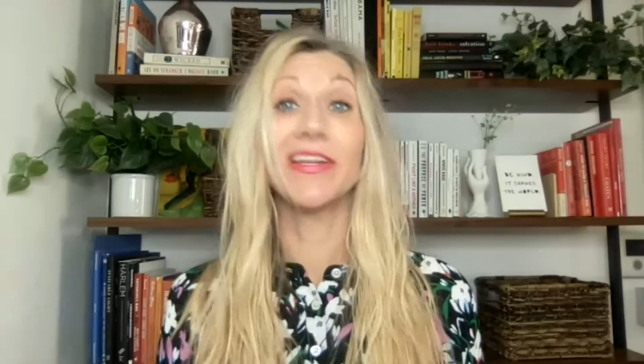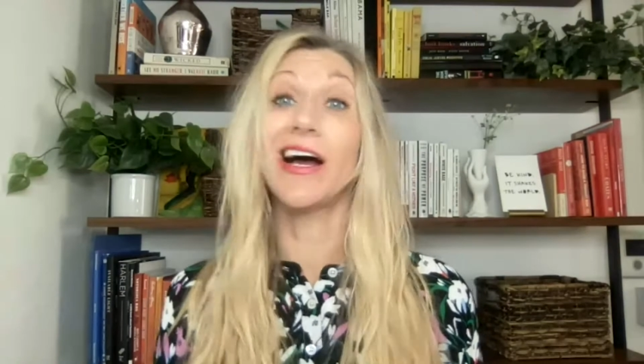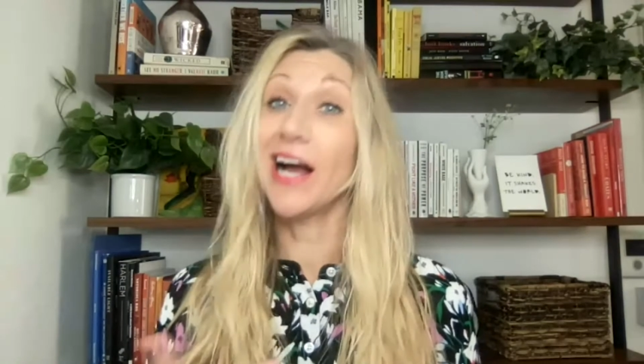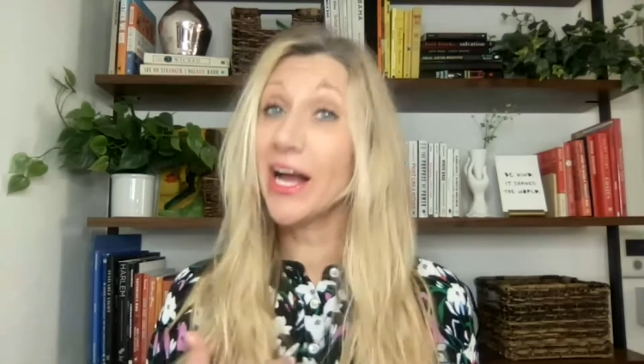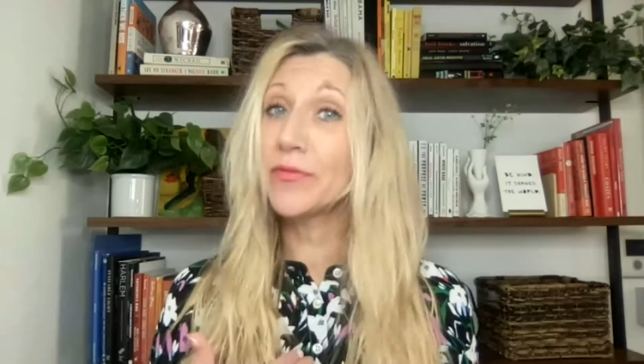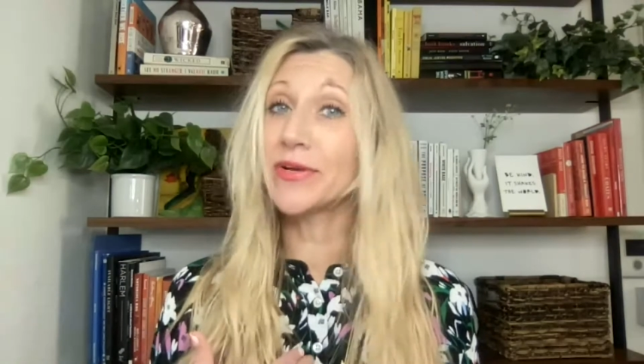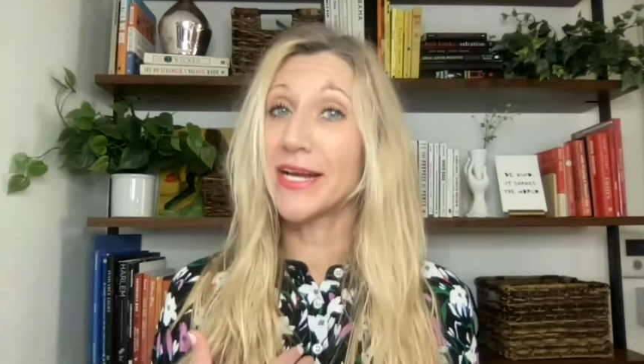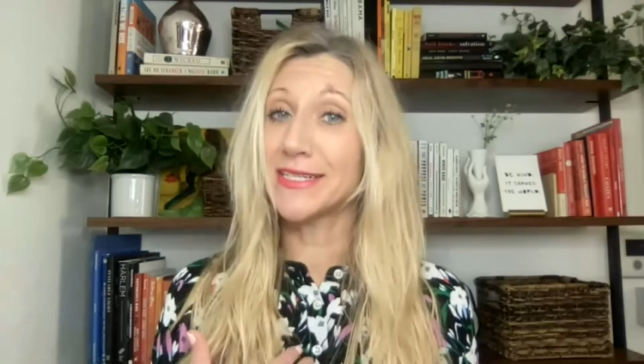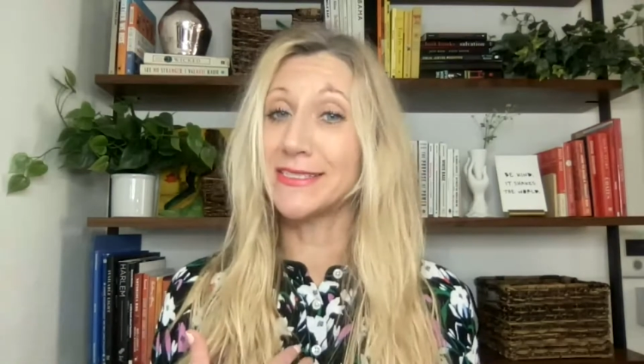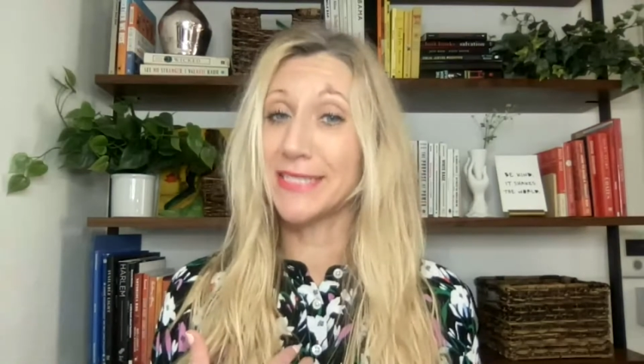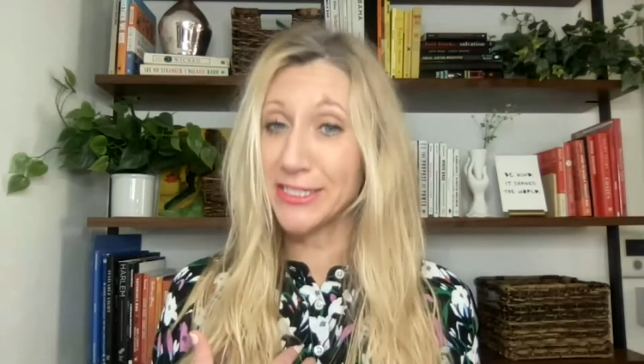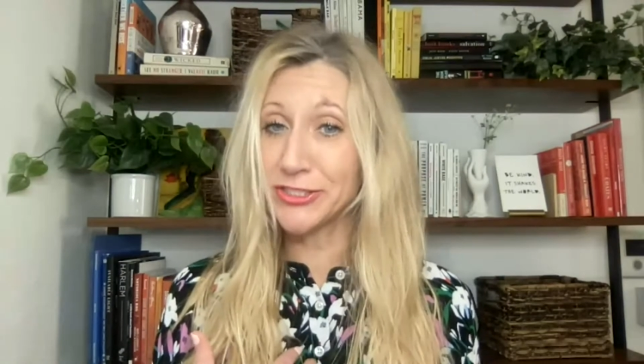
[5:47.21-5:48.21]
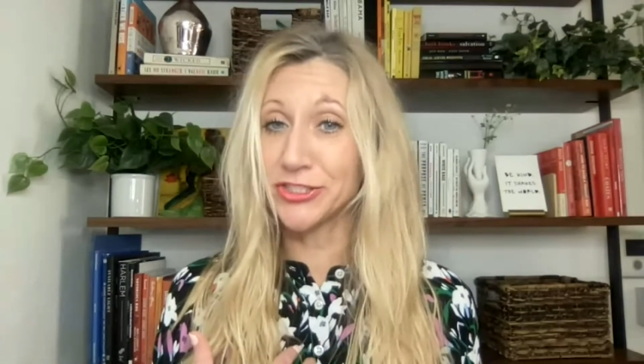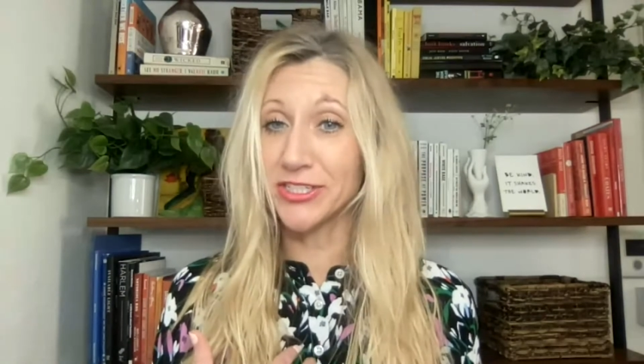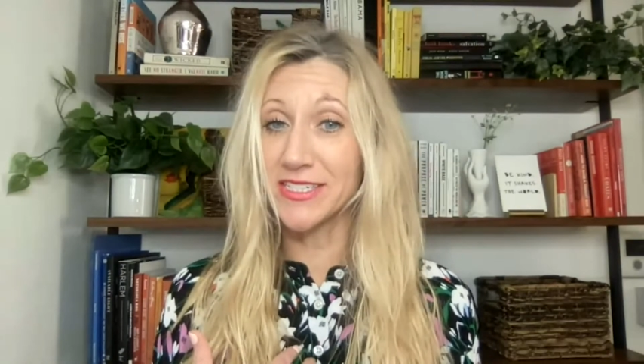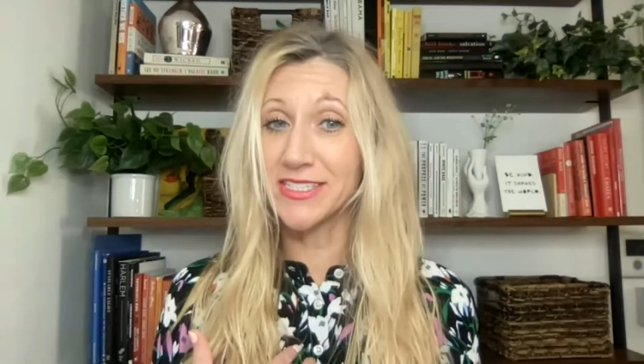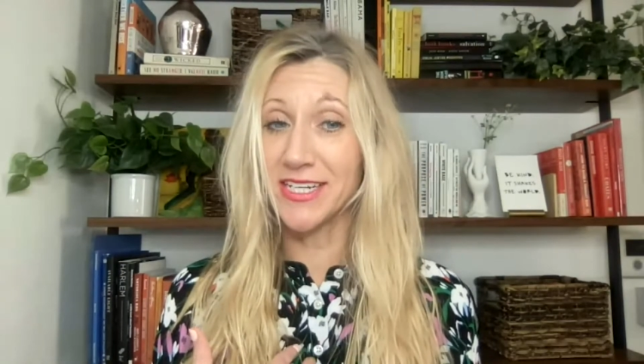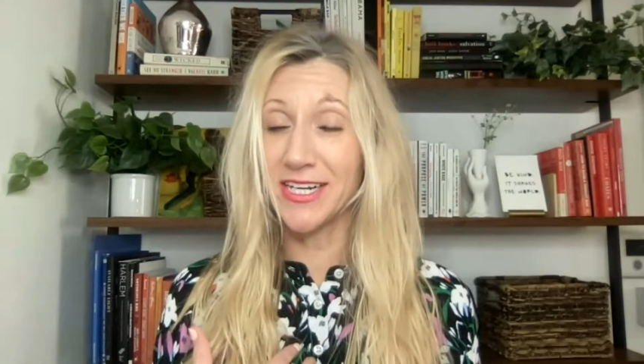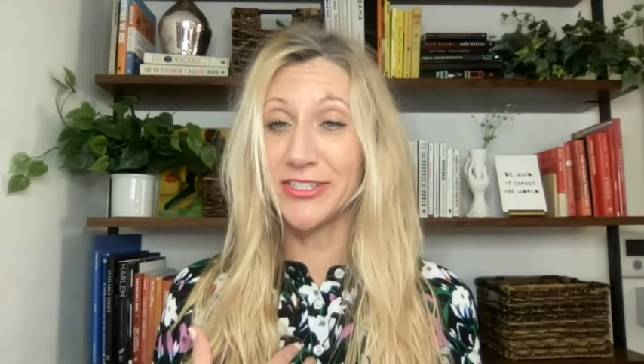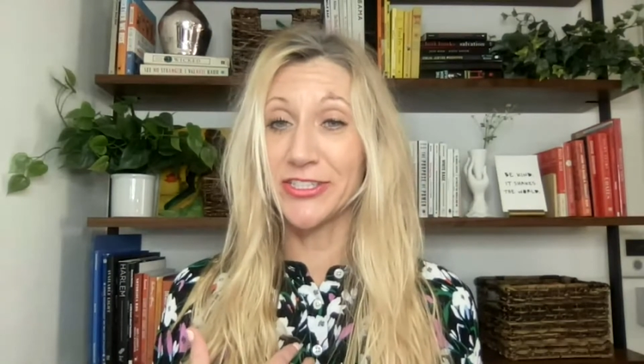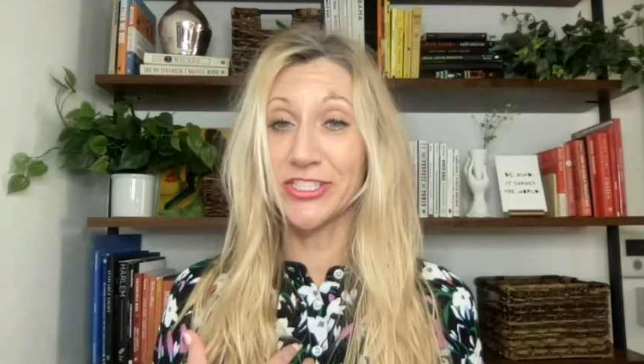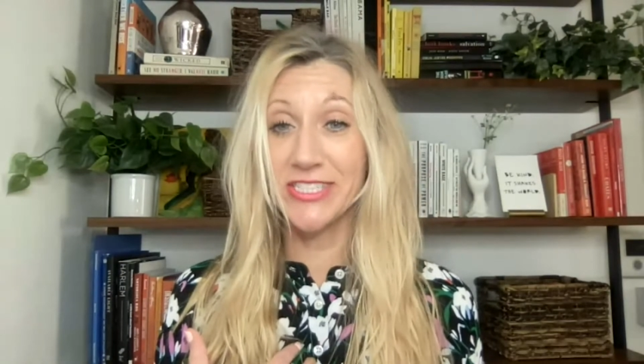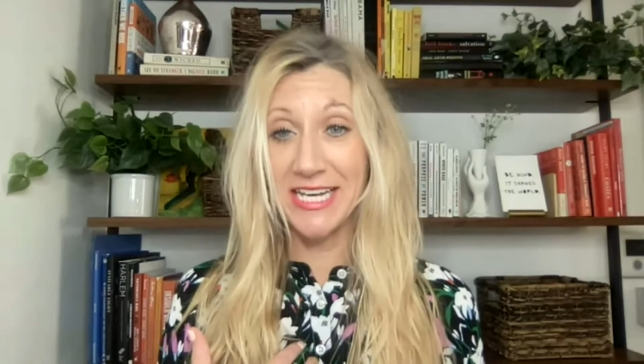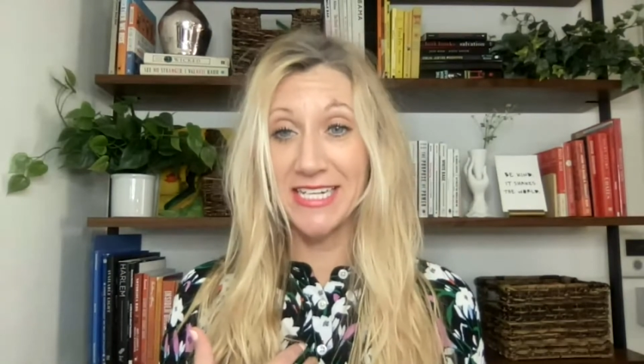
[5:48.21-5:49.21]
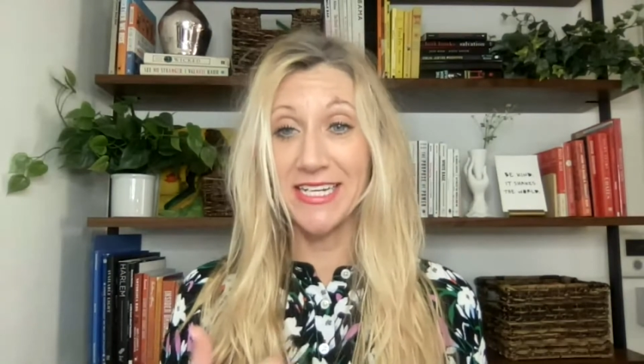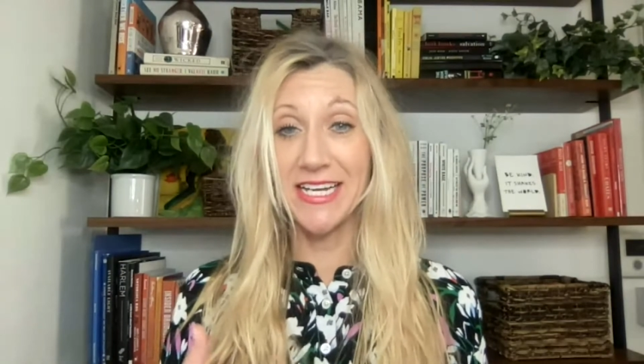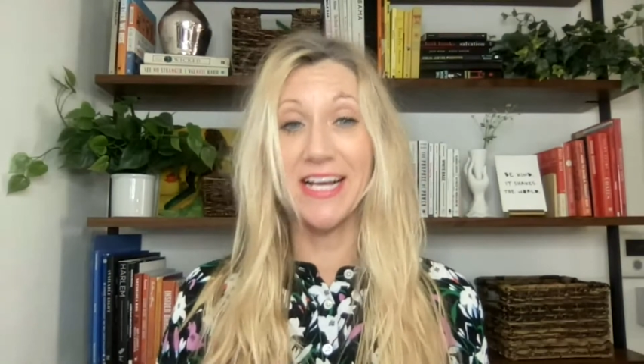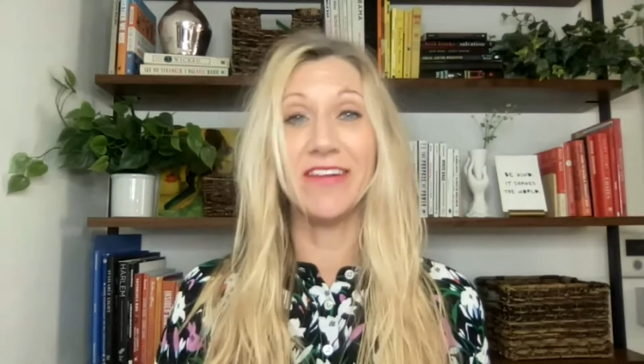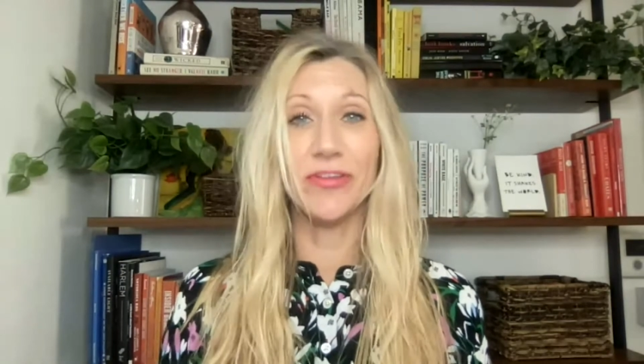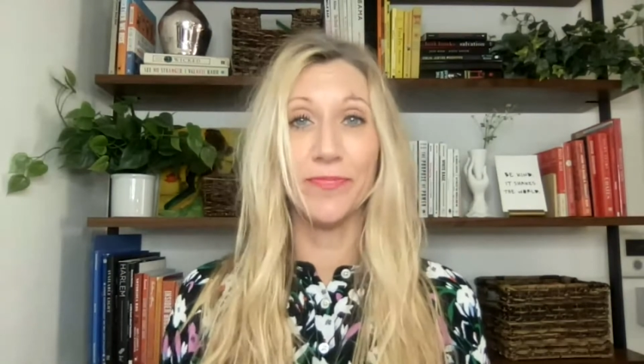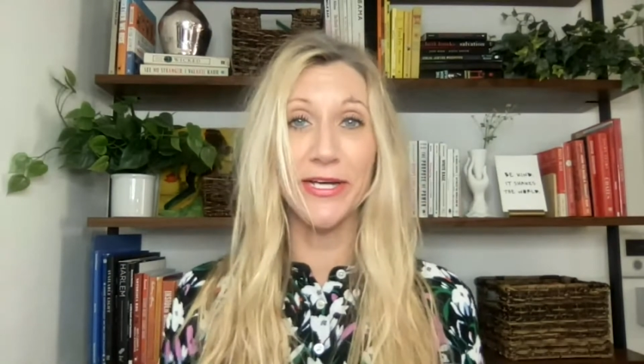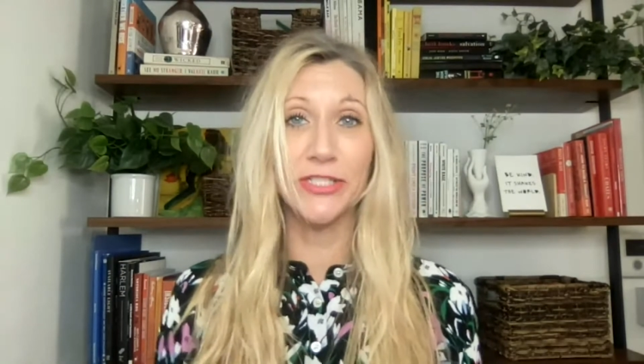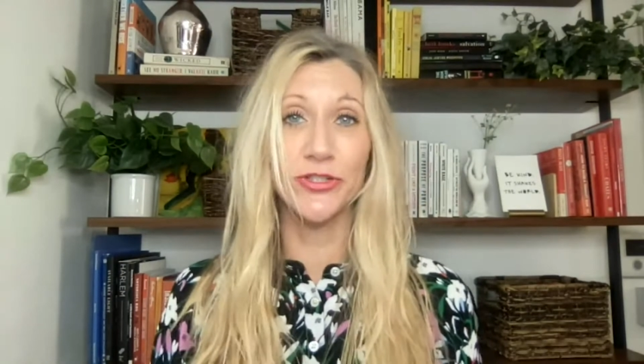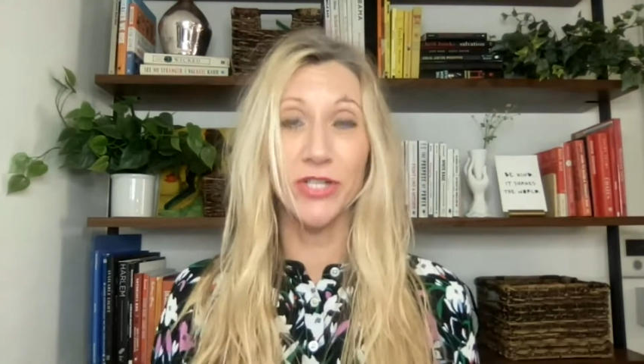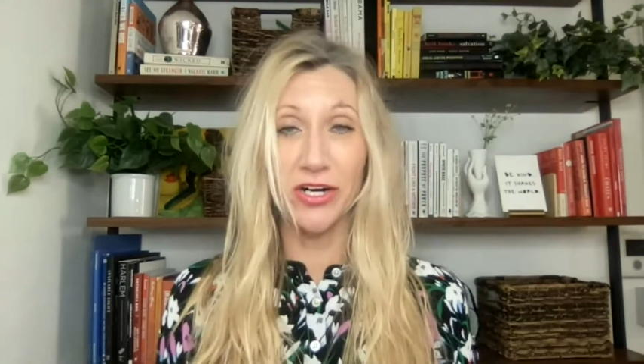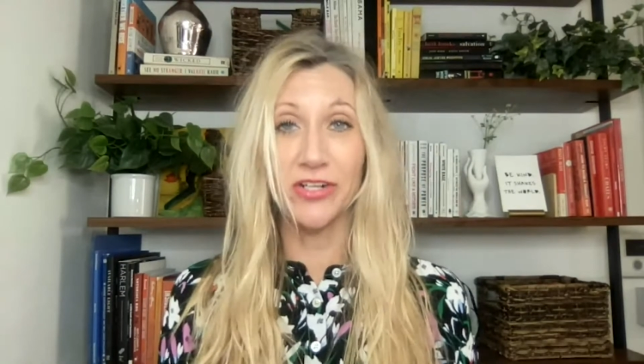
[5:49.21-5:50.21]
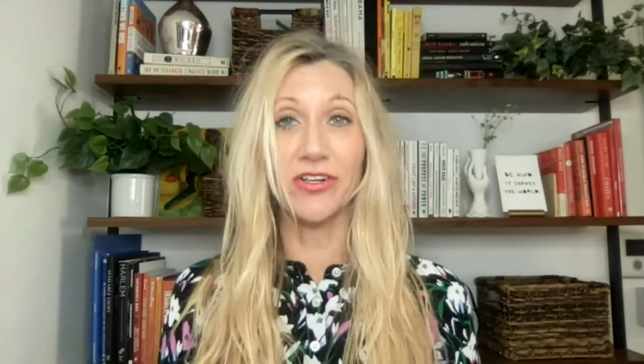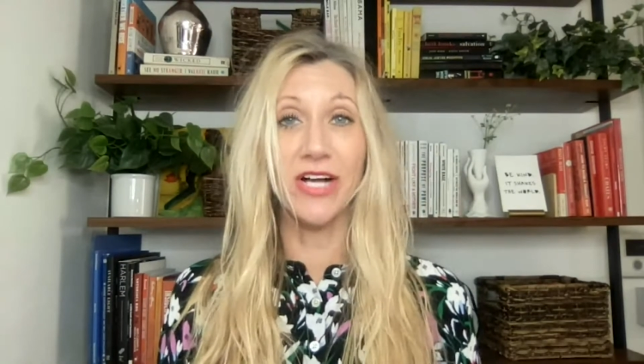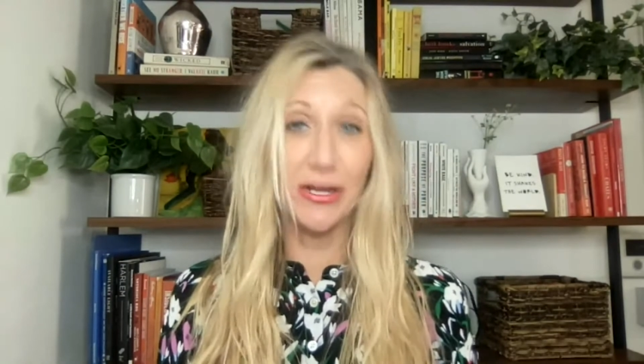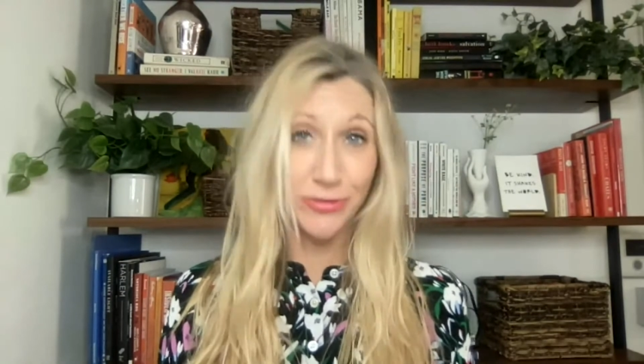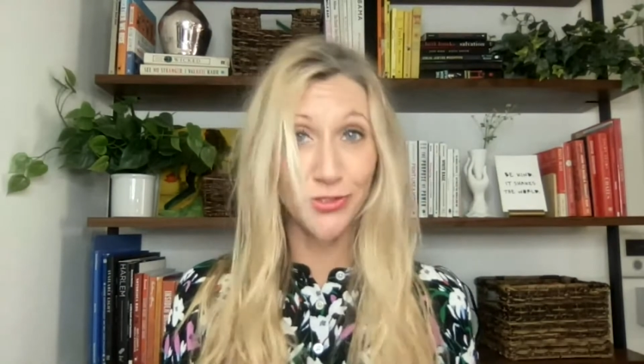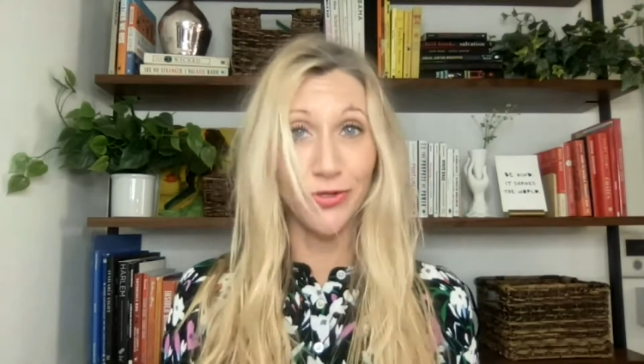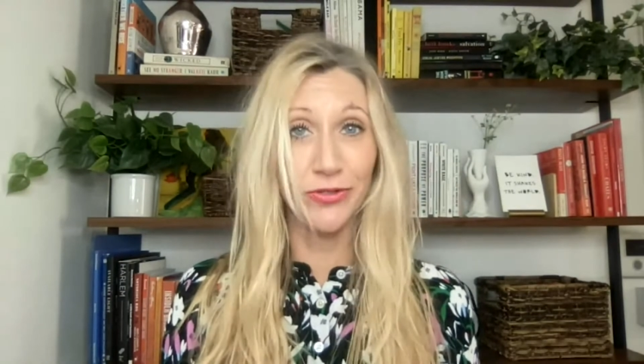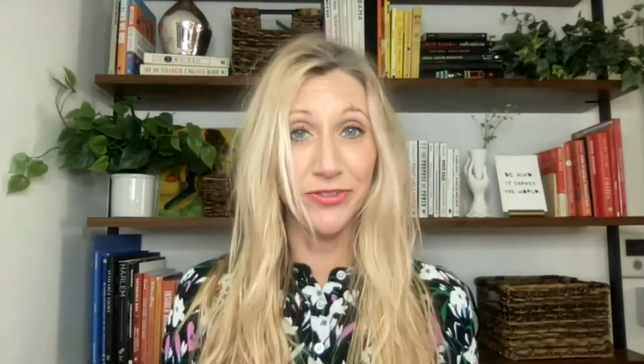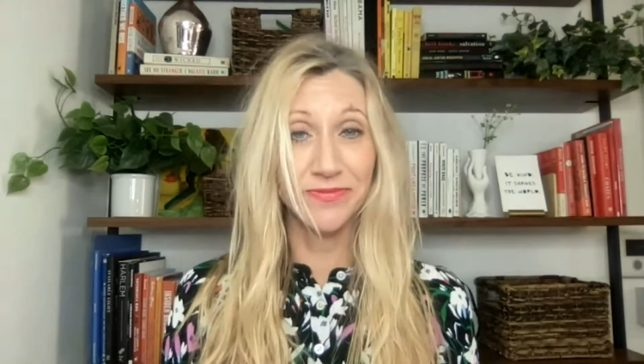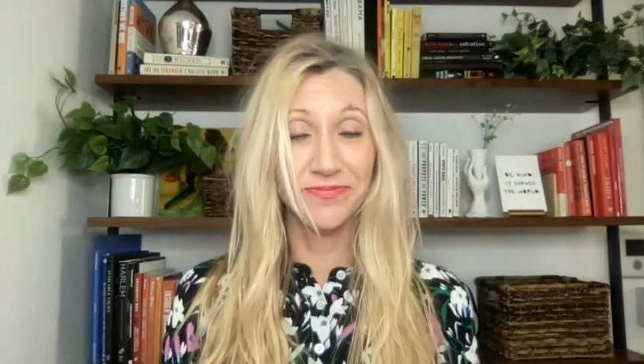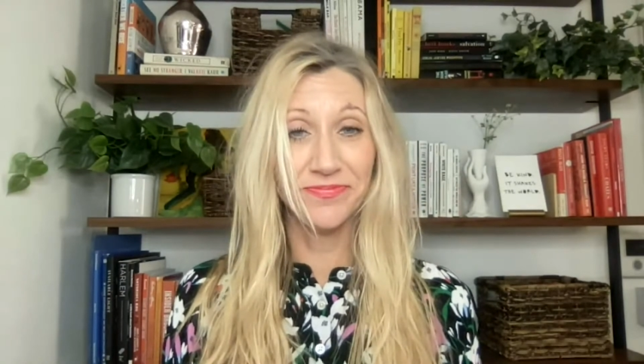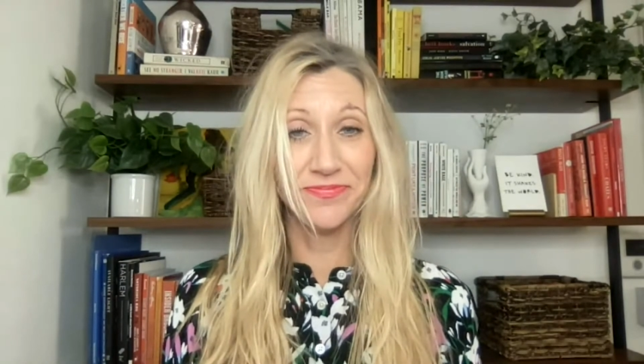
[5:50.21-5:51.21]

I would add dangerous, understanding of the patriarchal household.